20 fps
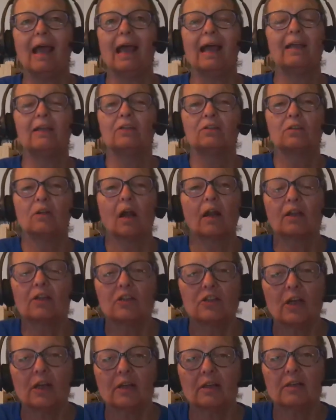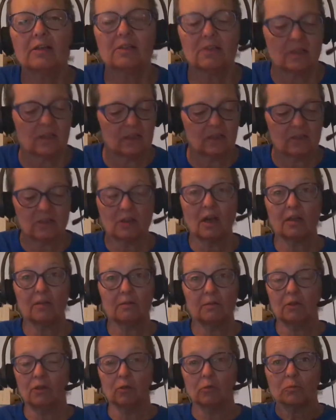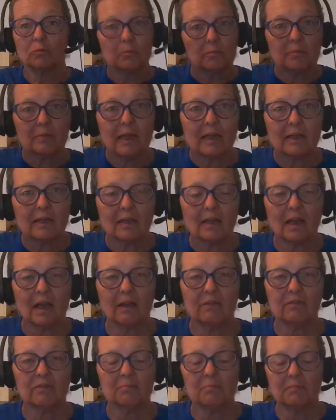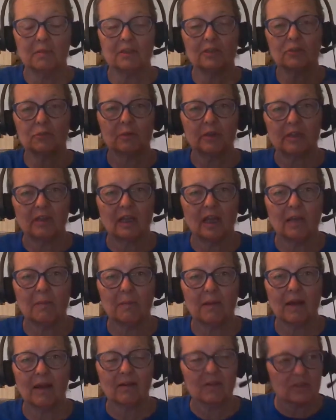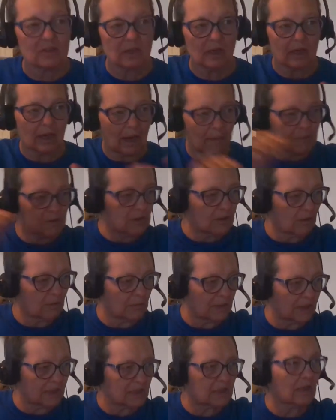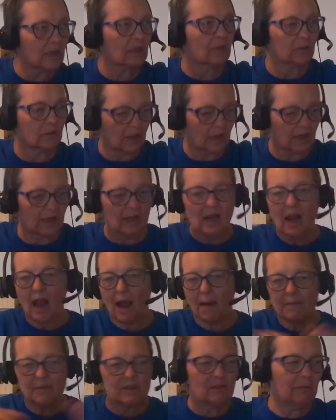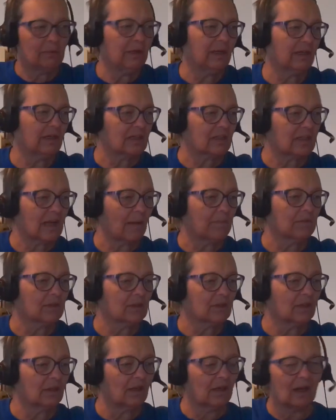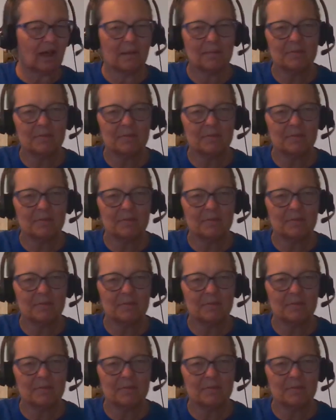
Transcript: And it's not a checklist, and it's not a you don't take a life's measuring tape out and say, how much did we get settled today? How much did we get established today?